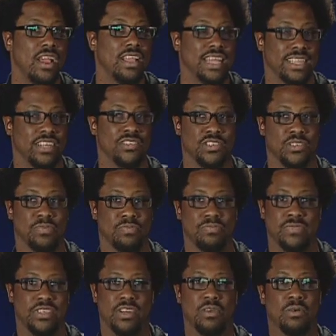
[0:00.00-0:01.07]
Like there's just,
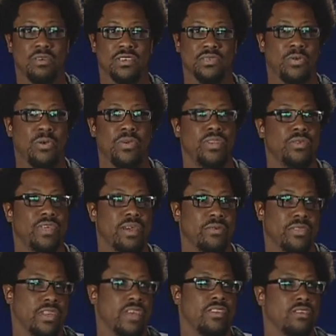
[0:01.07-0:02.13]
because we wouldn't do that
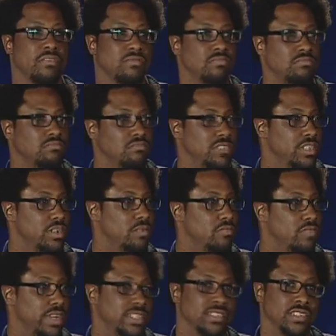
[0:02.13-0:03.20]
with other,
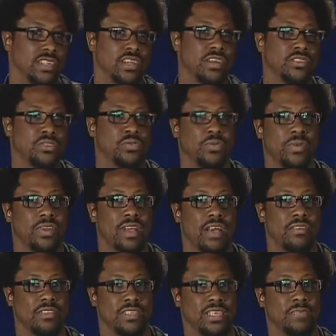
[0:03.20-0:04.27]
races and cultures. We wouldn't
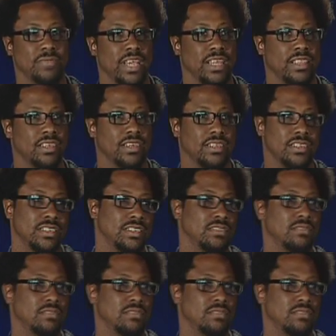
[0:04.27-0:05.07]
call a team like the